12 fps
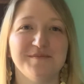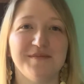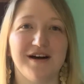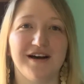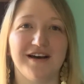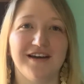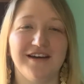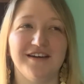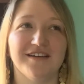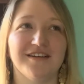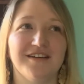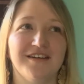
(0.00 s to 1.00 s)

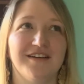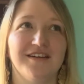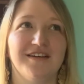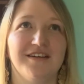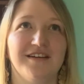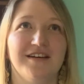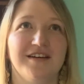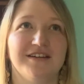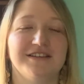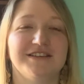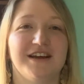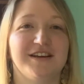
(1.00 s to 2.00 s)
my
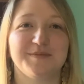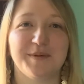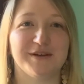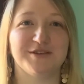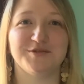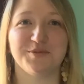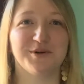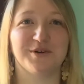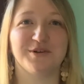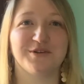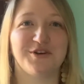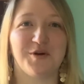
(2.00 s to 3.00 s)
taste buds
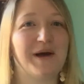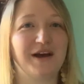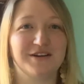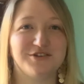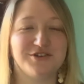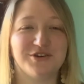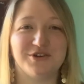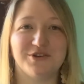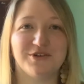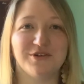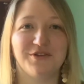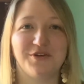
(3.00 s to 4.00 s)
will go back
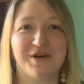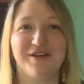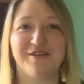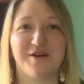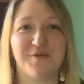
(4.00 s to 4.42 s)
to the way they